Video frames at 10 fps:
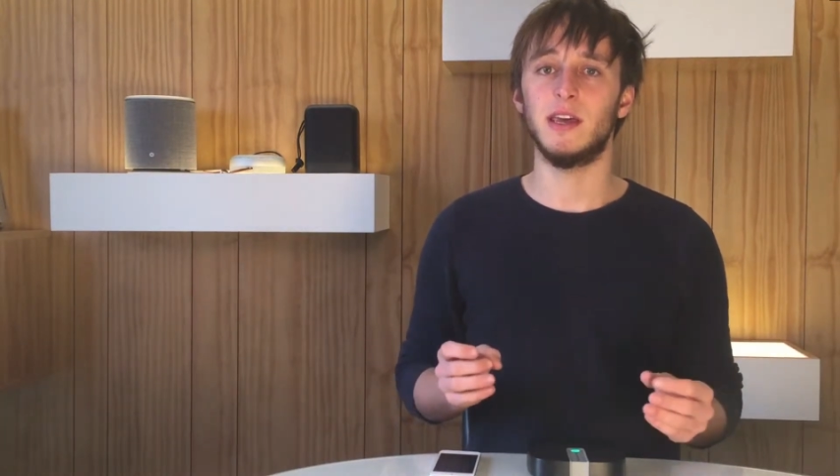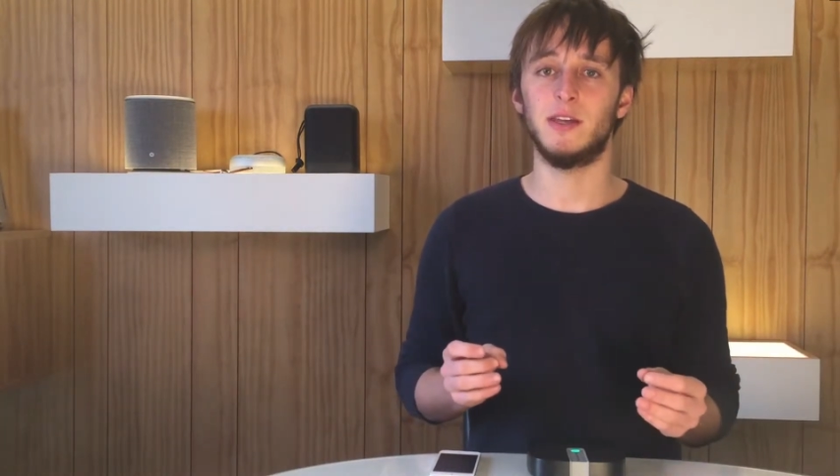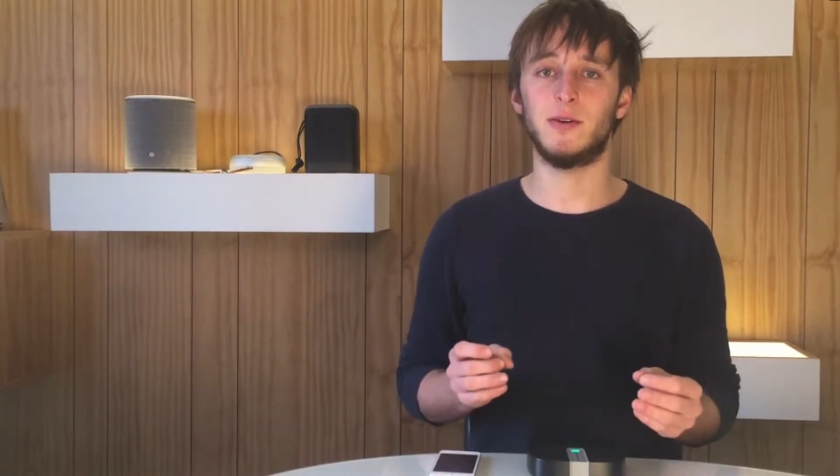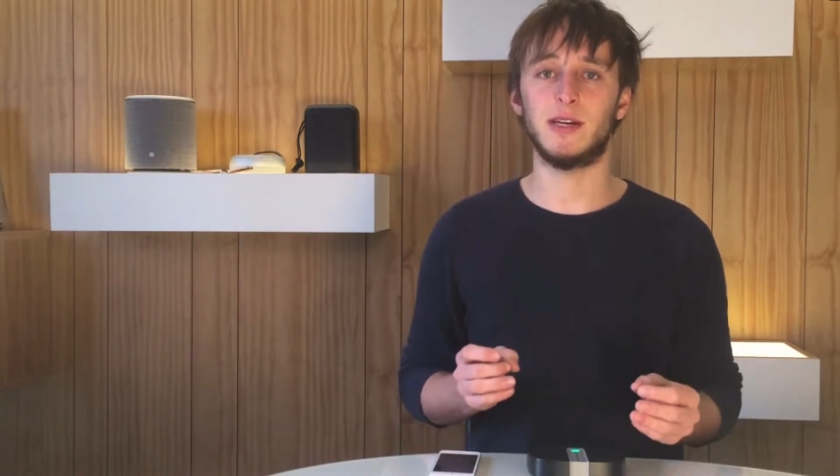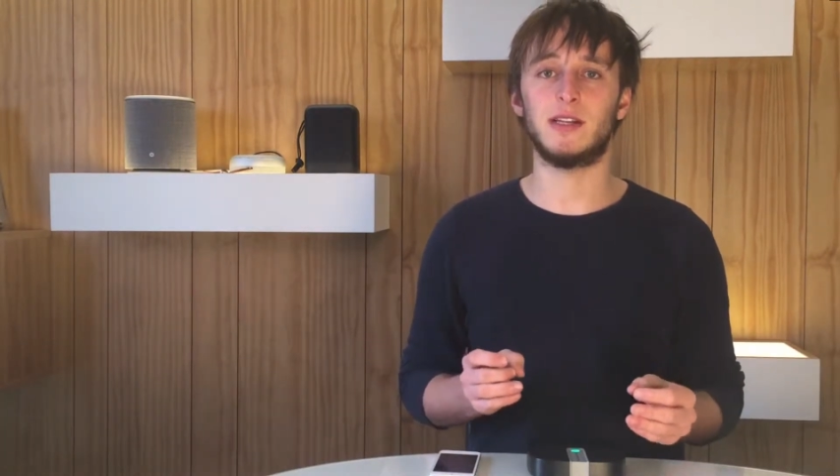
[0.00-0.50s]

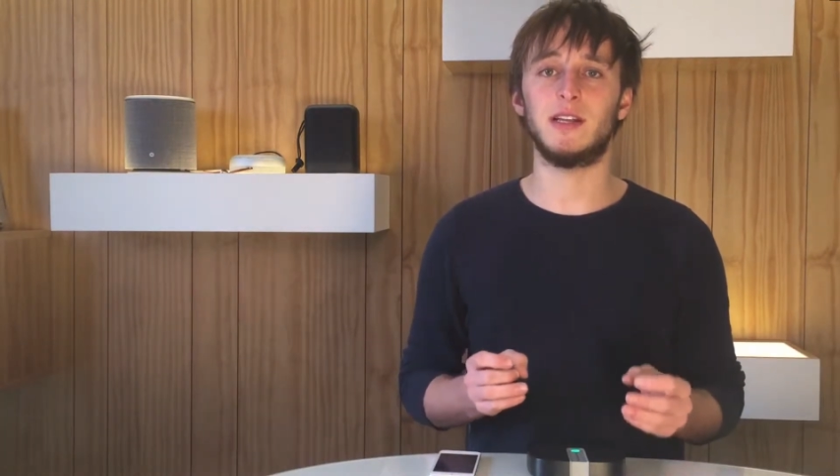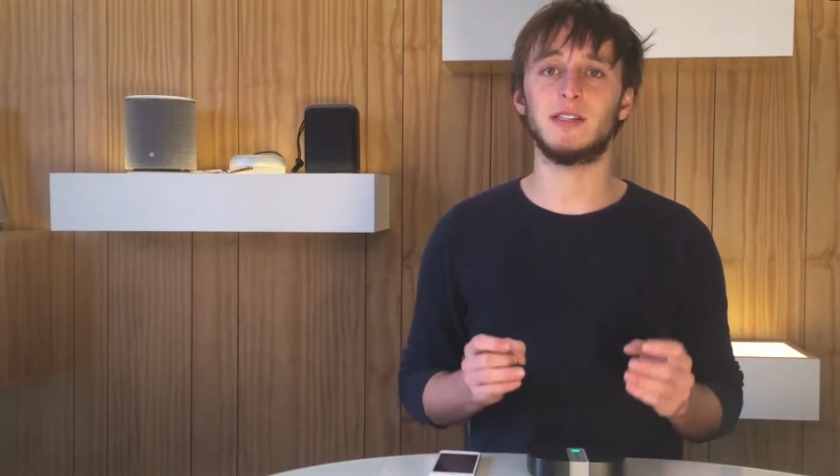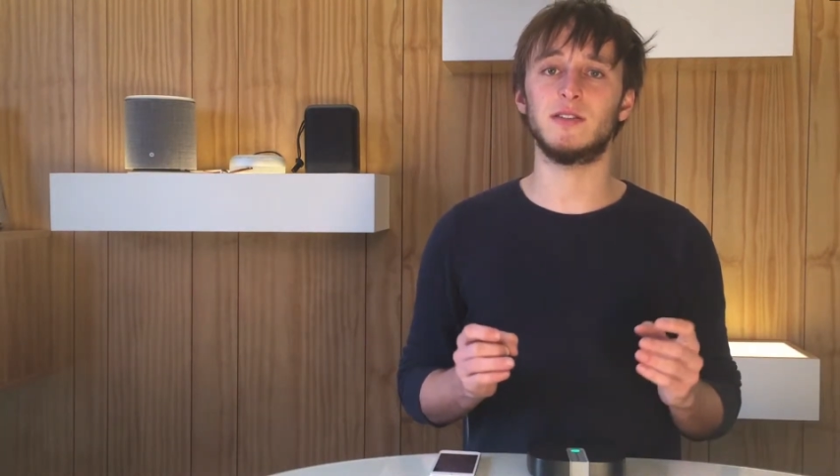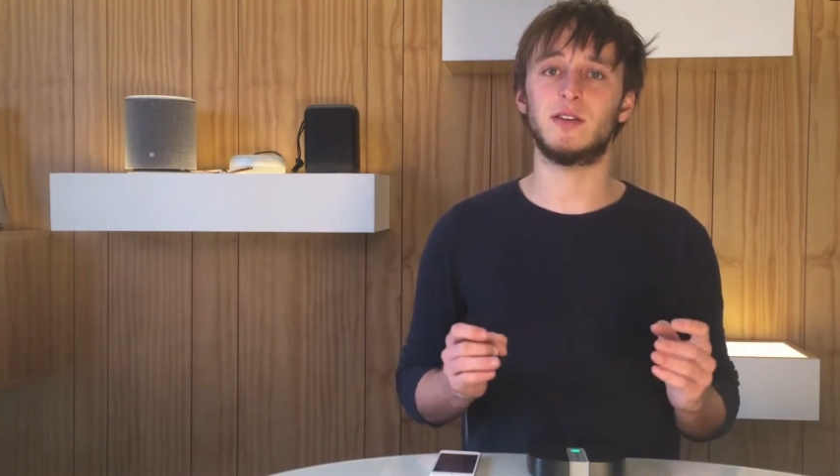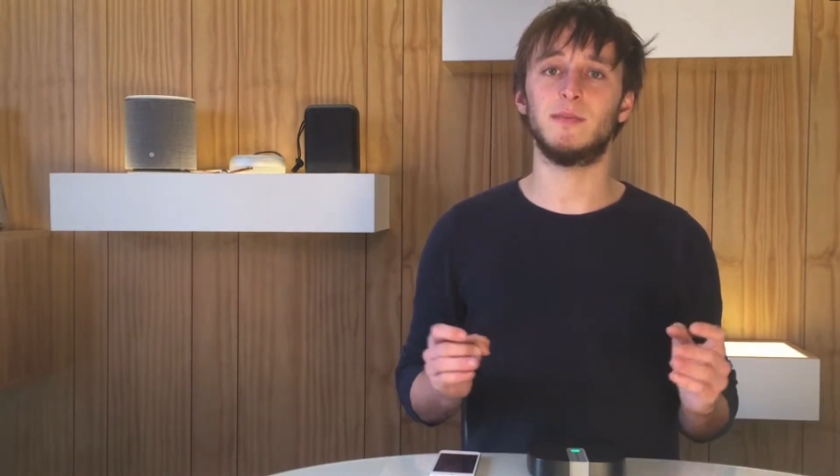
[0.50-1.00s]
you could
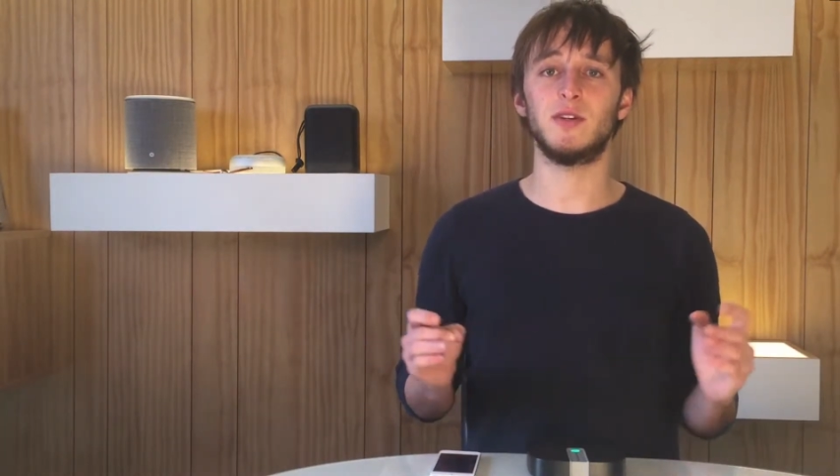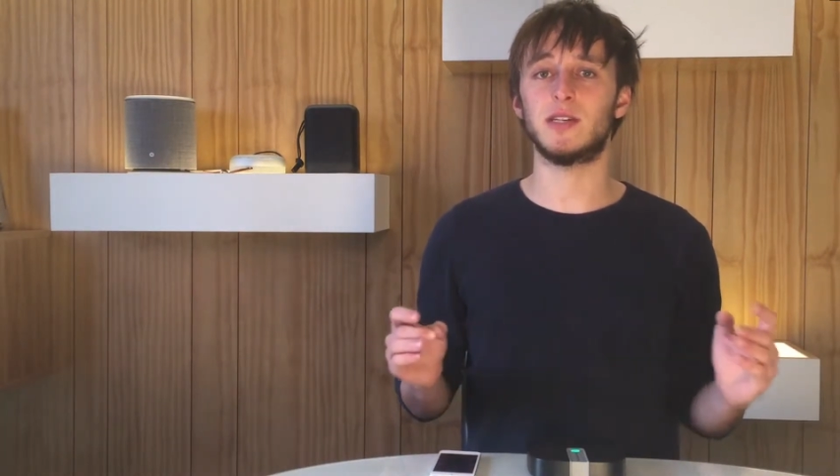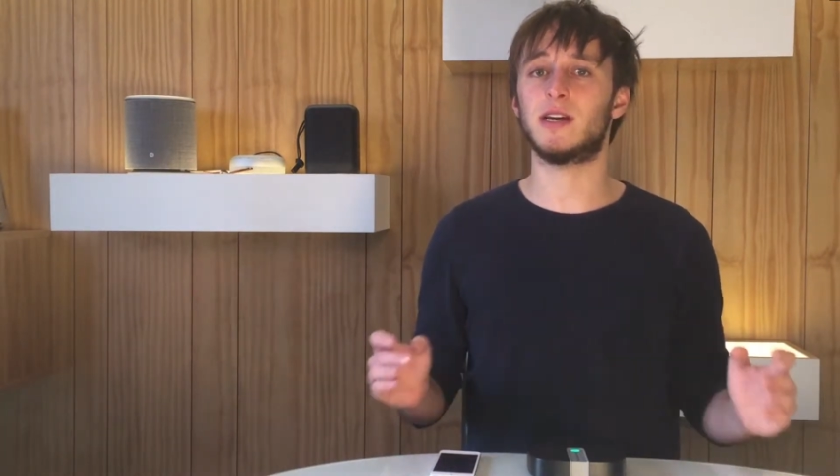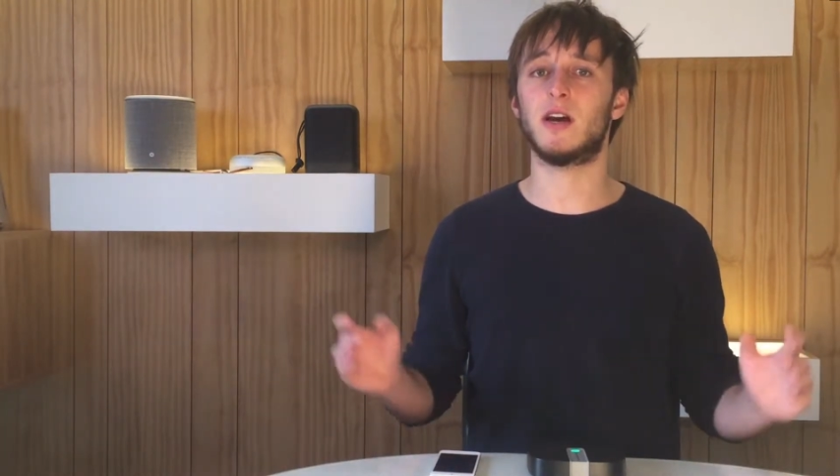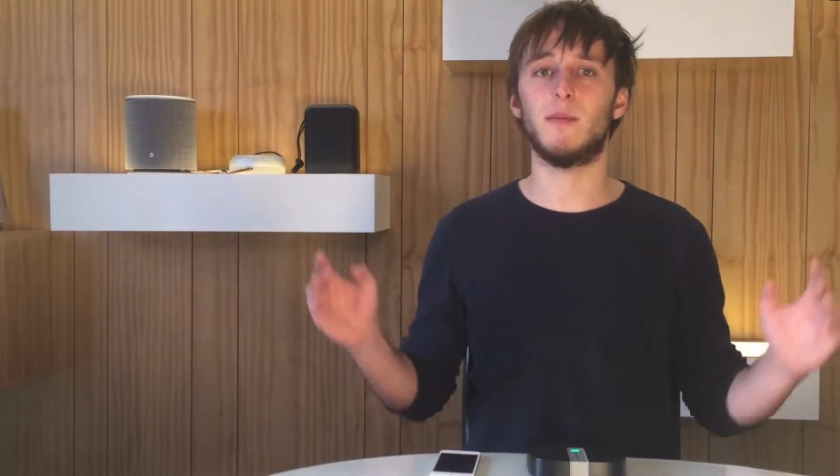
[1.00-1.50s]
listen to
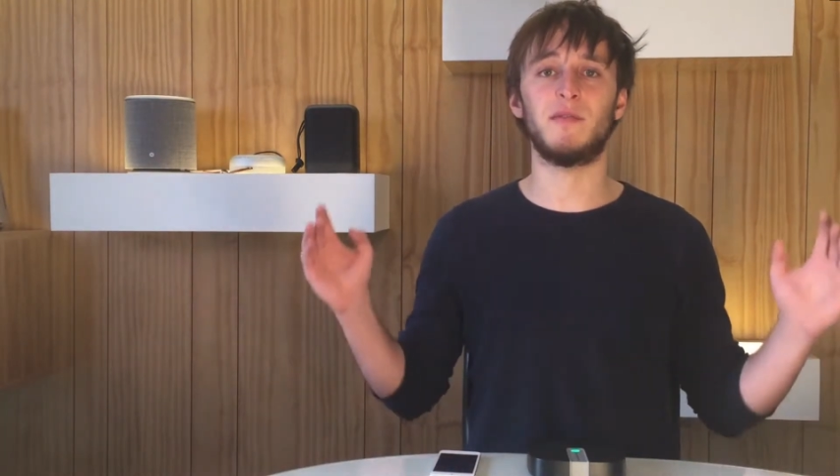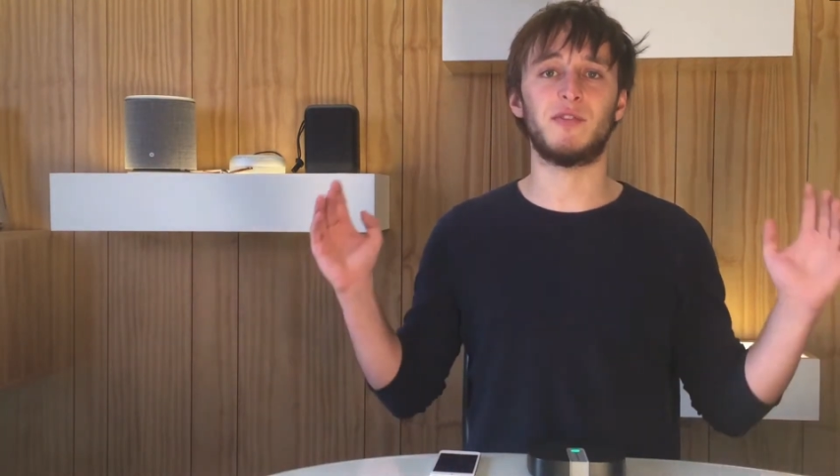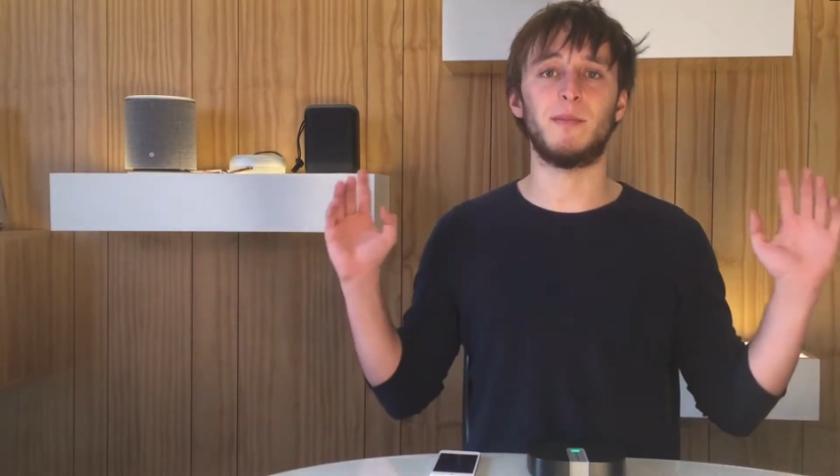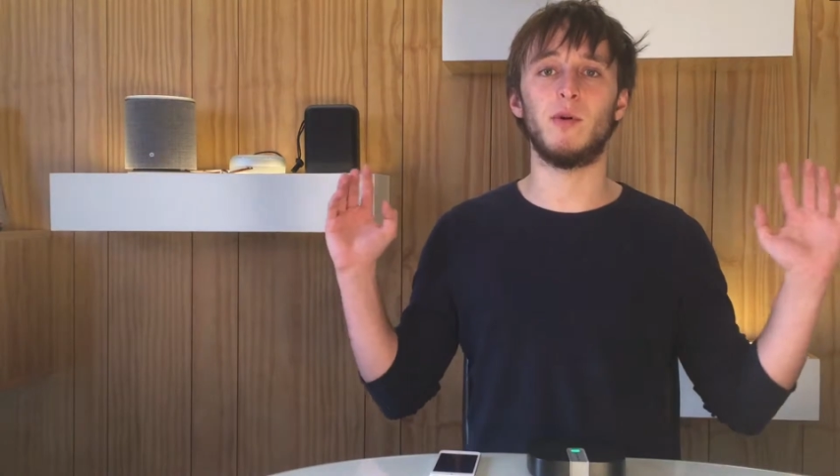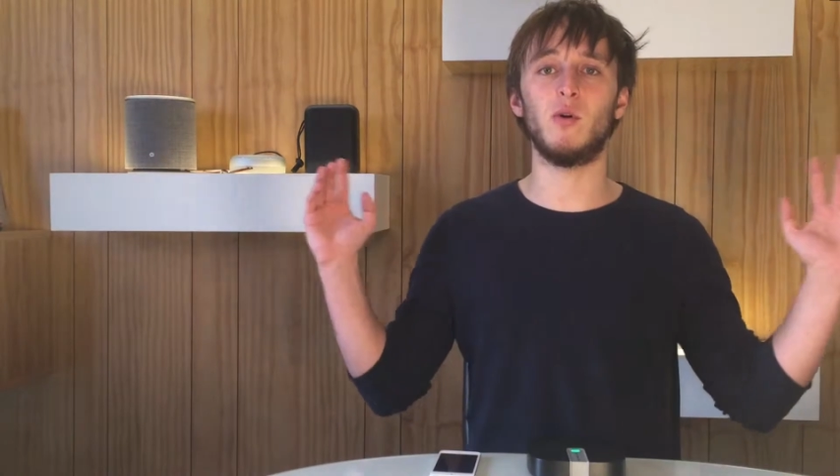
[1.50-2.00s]
music coming from